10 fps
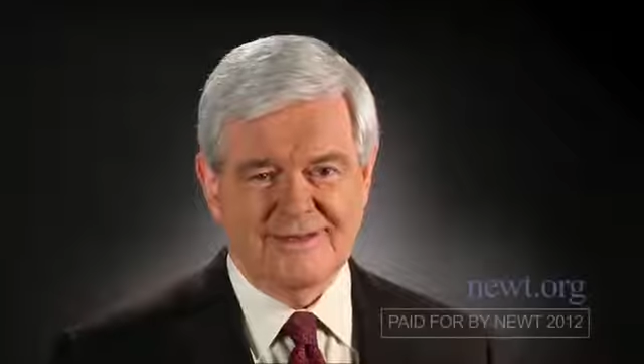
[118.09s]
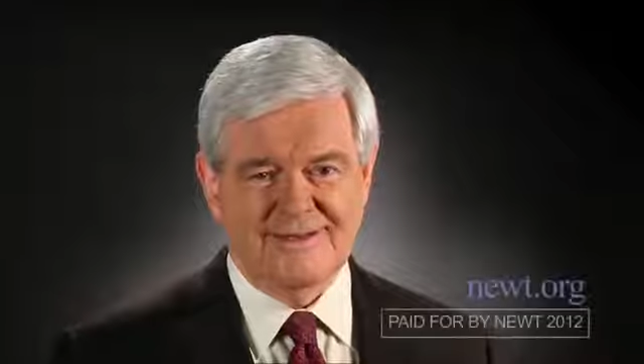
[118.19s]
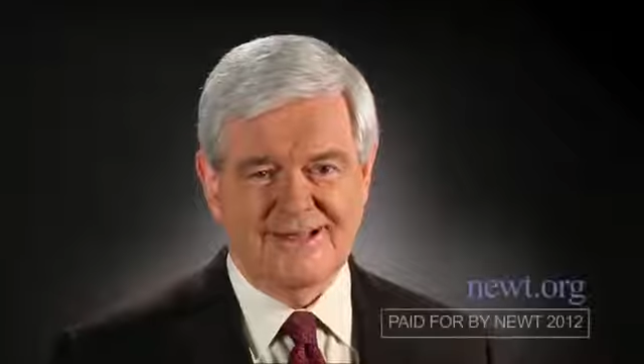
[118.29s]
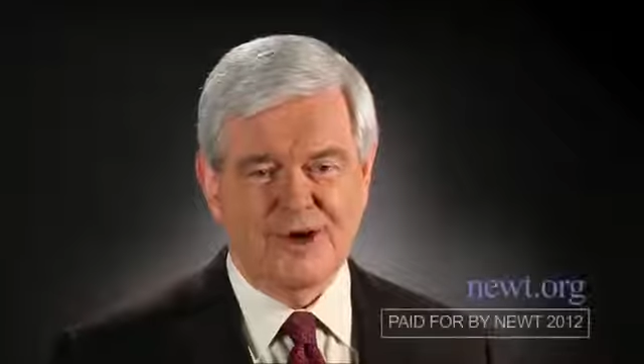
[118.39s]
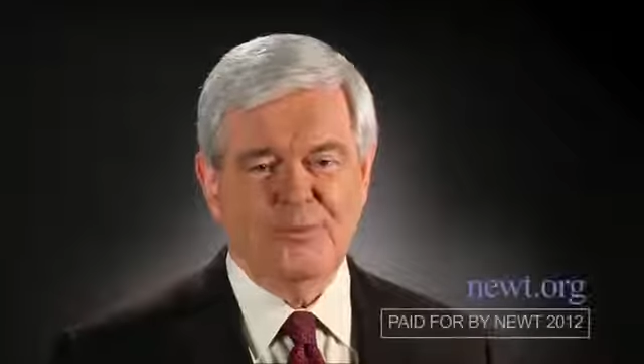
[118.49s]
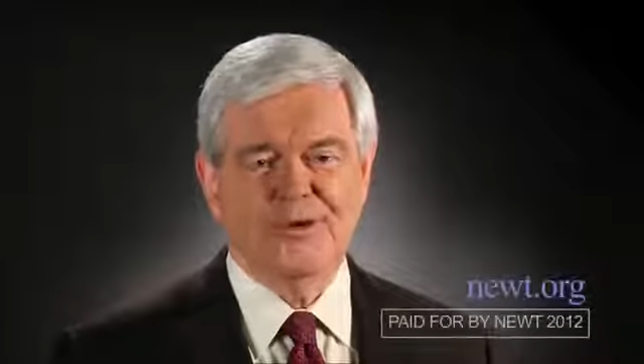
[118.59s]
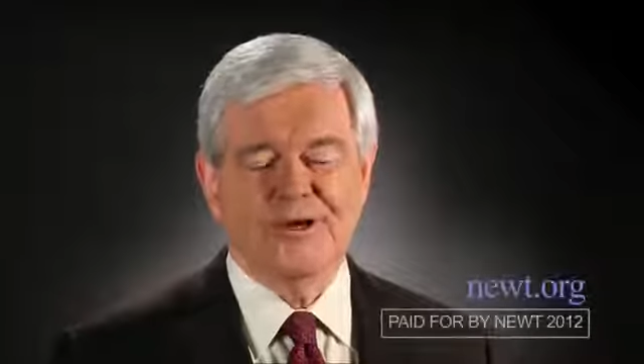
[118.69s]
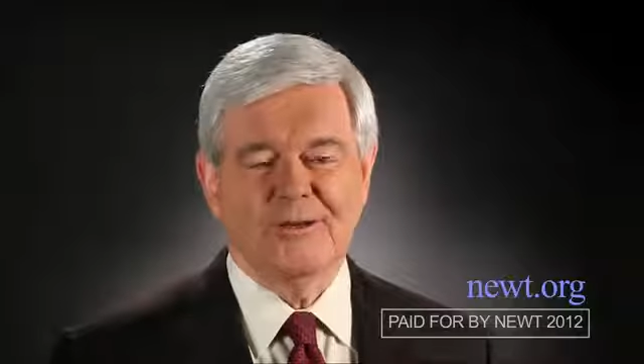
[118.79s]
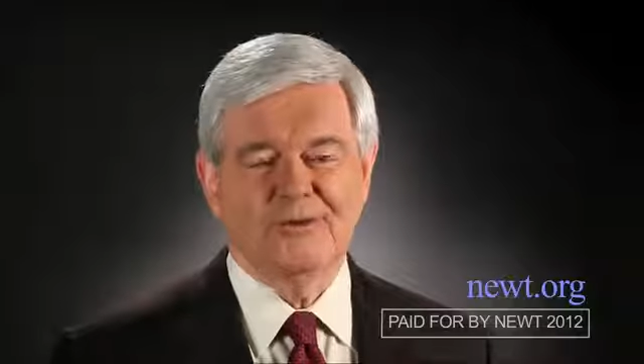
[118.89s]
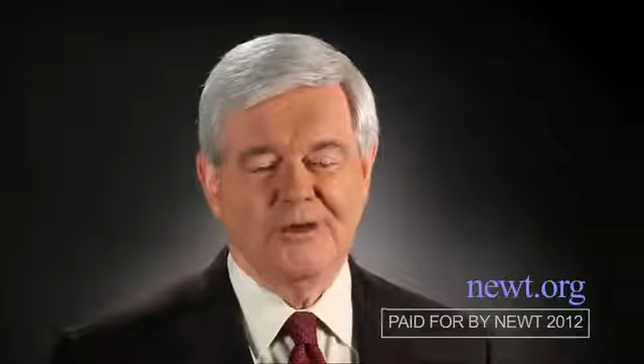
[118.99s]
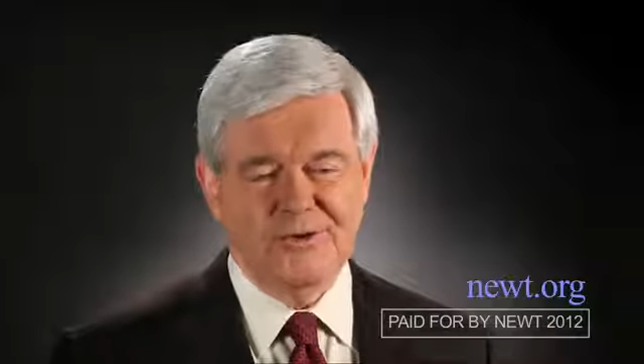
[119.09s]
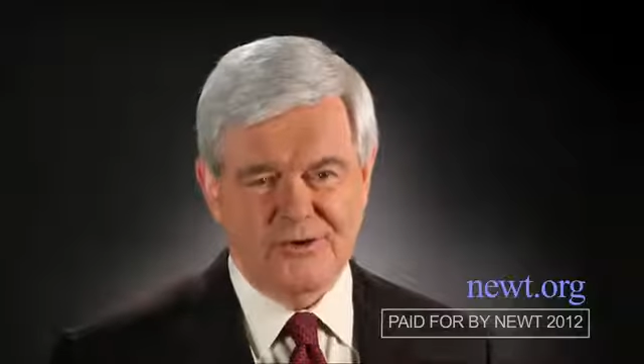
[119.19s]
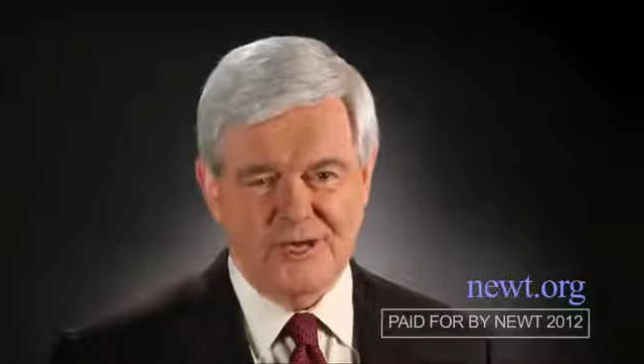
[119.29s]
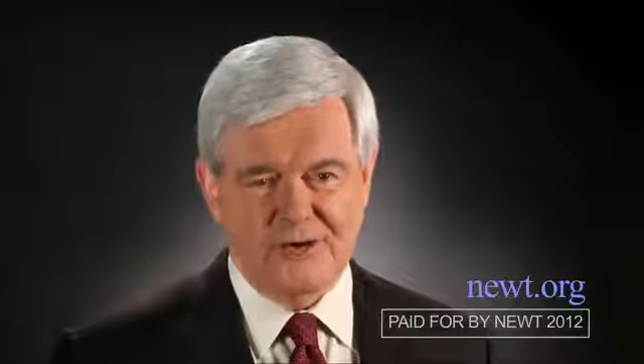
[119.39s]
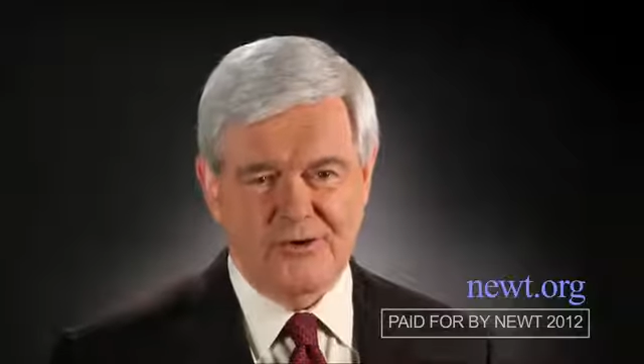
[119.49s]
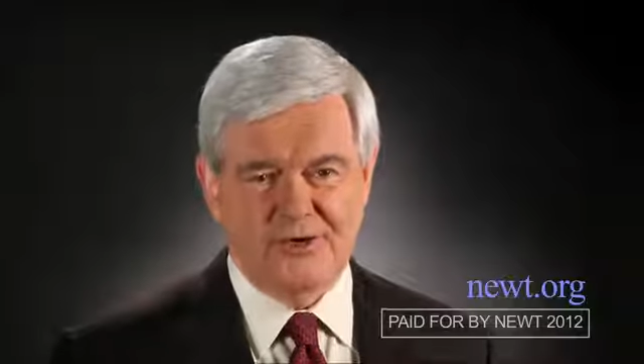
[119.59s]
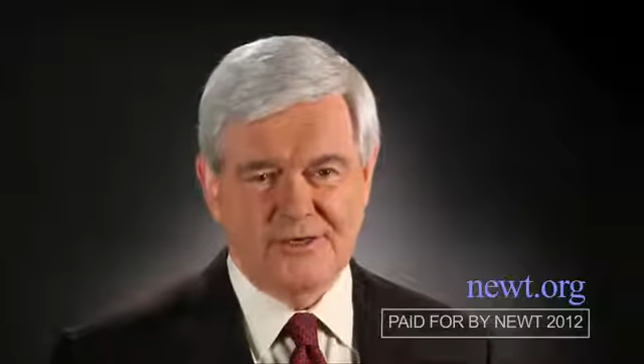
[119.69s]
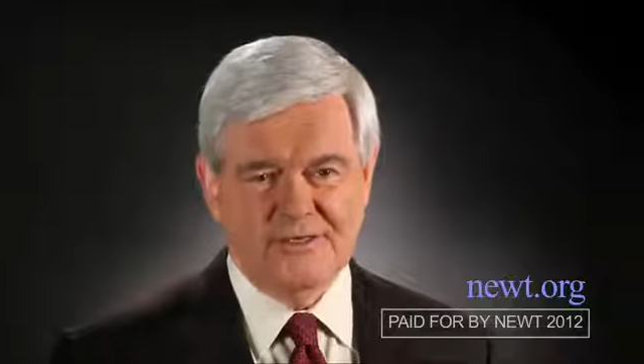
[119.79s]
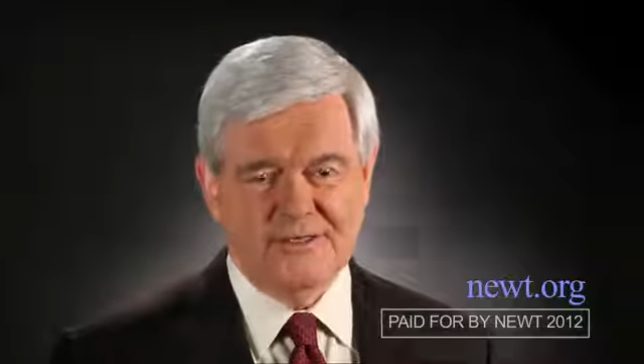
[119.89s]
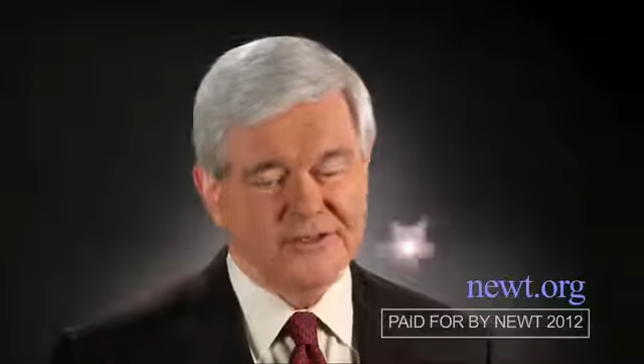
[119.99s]
And I hope you'll come to newt.org,
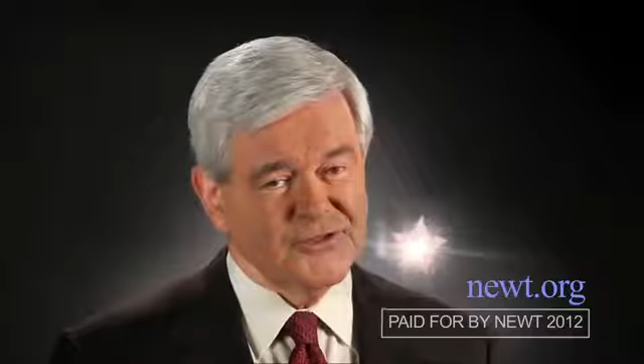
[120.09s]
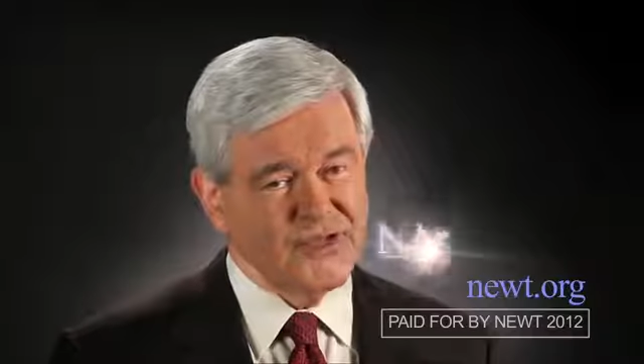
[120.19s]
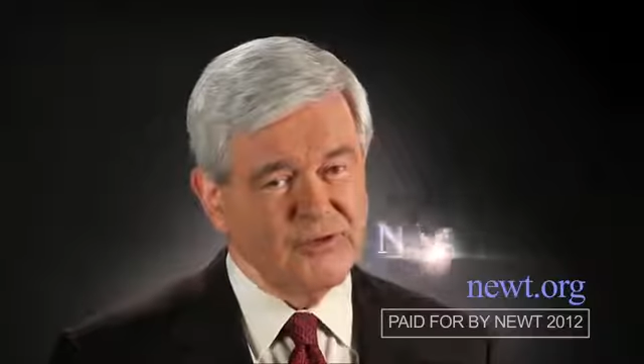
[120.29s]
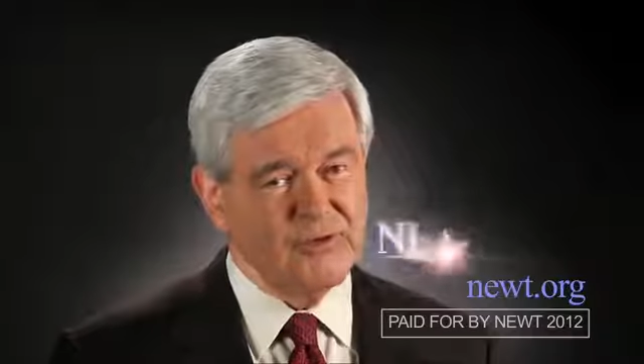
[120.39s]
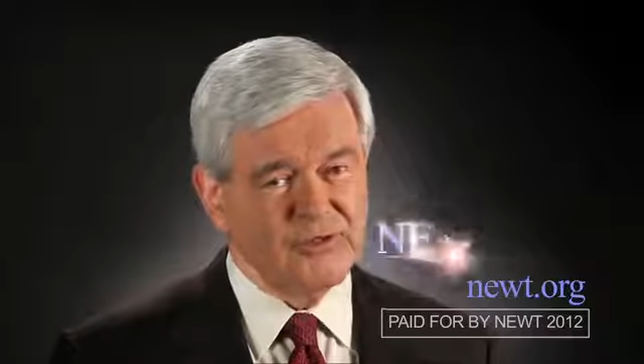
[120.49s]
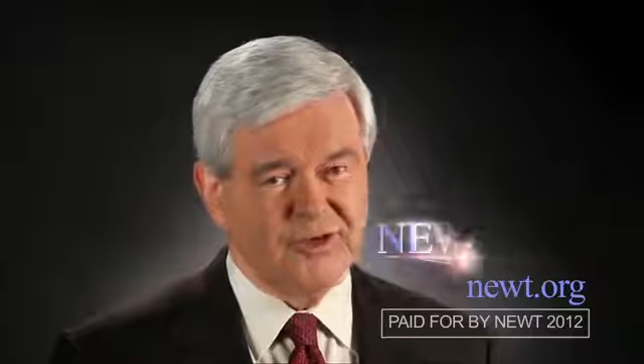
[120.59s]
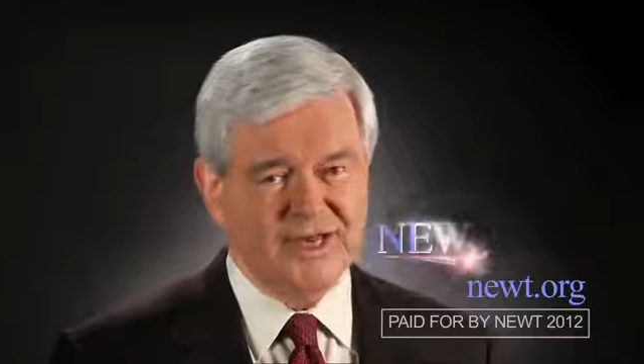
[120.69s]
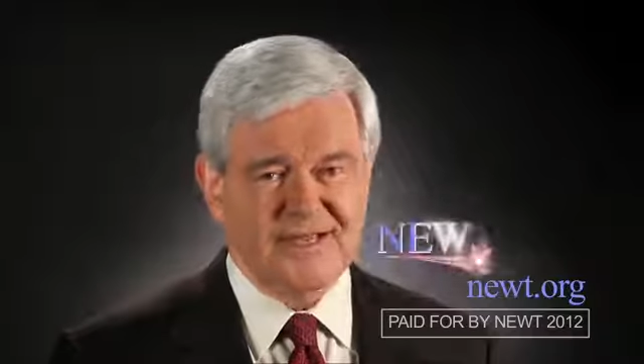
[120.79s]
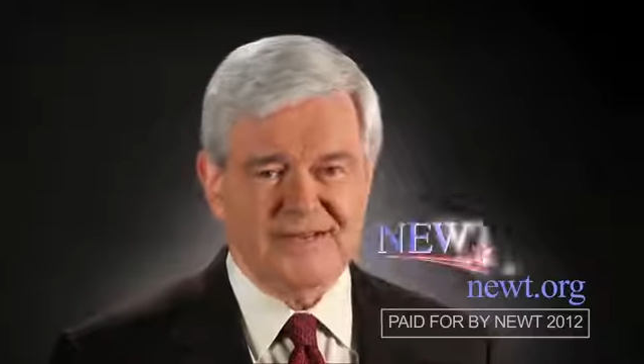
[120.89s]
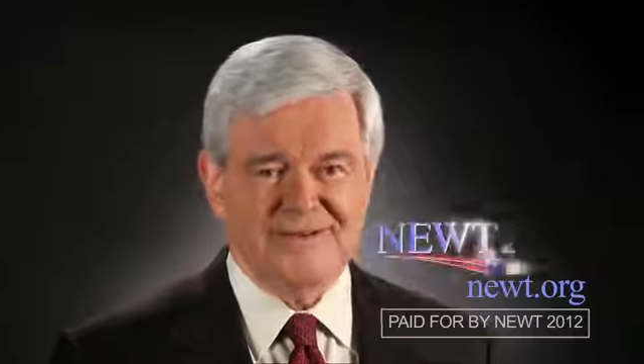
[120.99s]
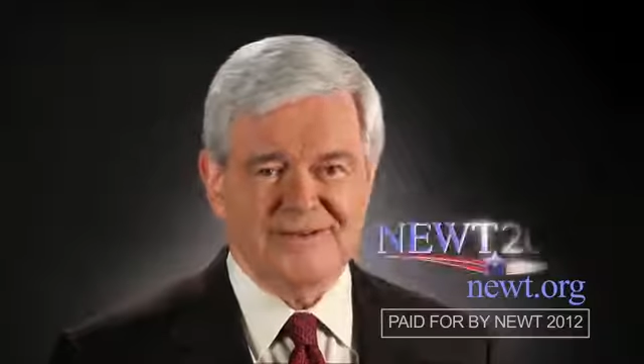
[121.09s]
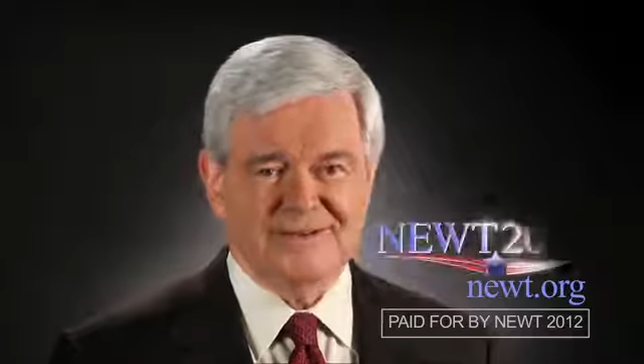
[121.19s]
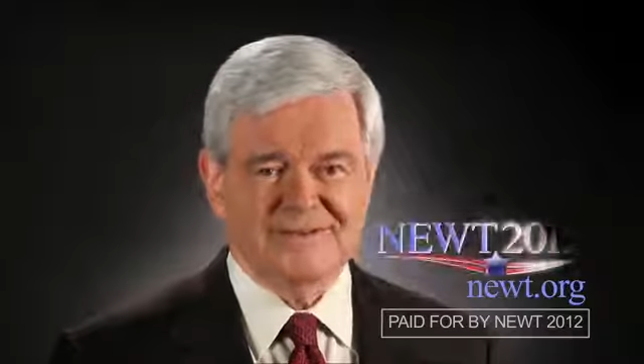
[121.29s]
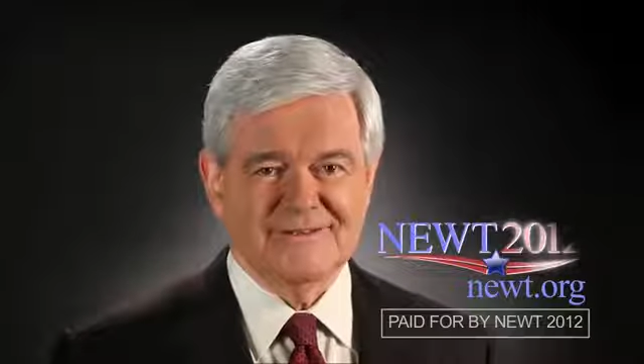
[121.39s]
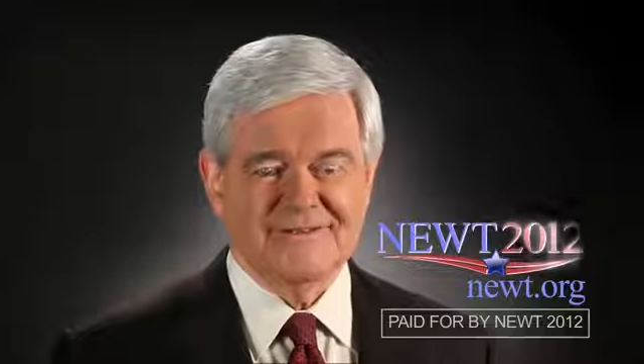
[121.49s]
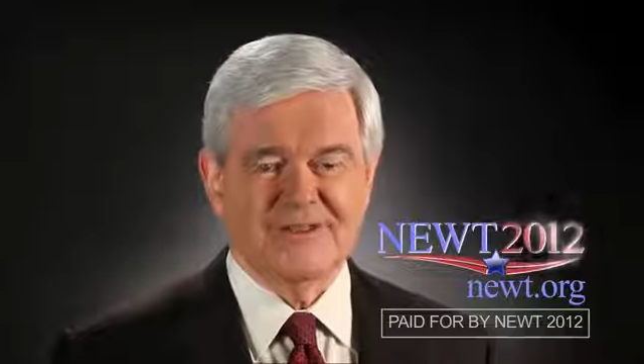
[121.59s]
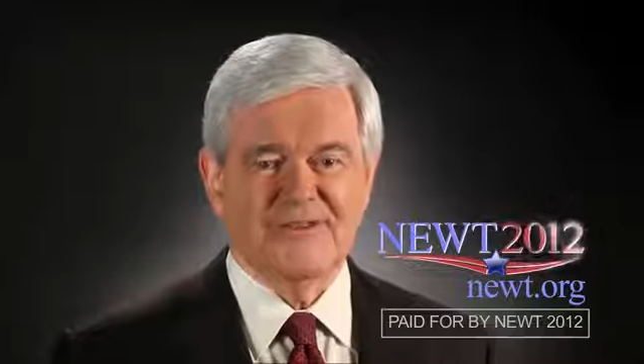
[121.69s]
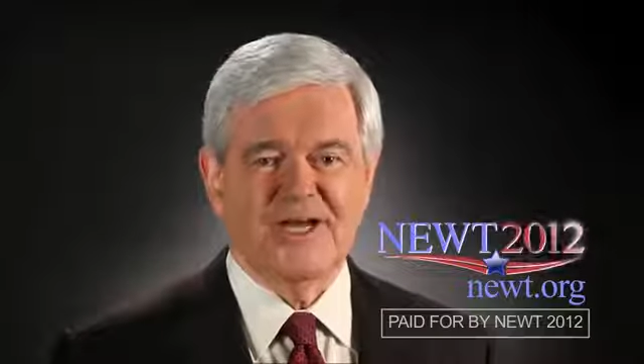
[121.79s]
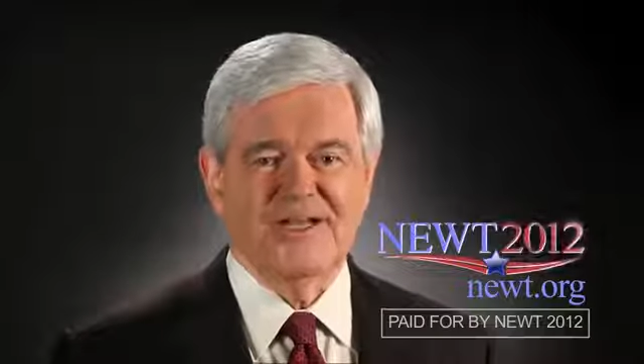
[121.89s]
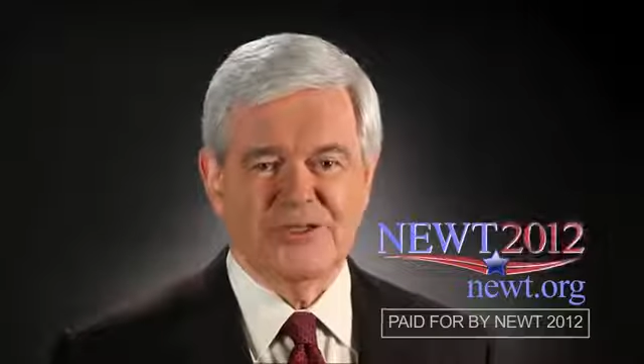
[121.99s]
see what we're trying to get done, and
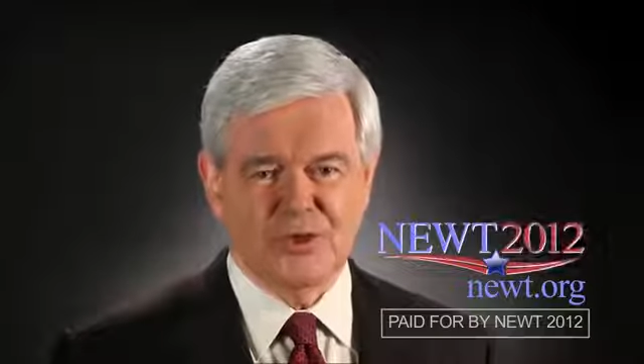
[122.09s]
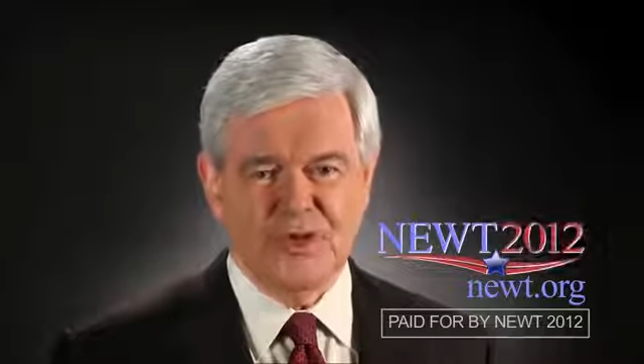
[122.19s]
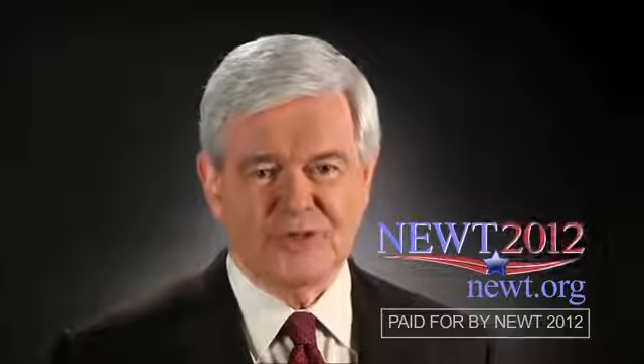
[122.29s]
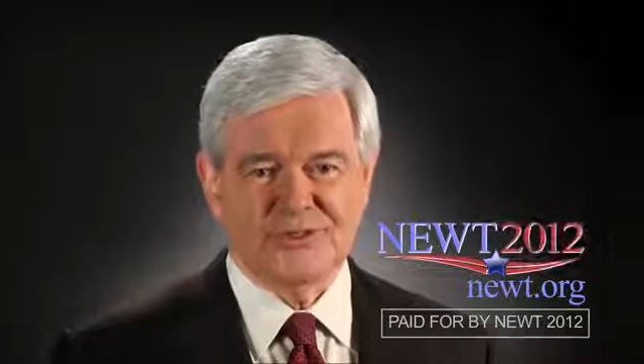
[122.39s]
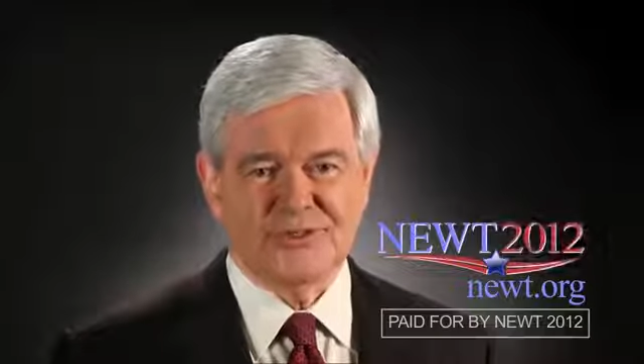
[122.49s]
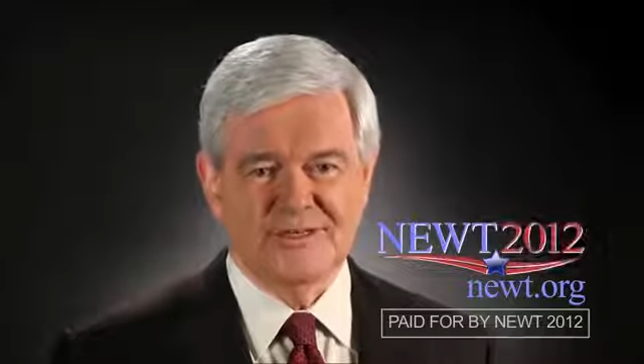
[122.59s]
decide to join us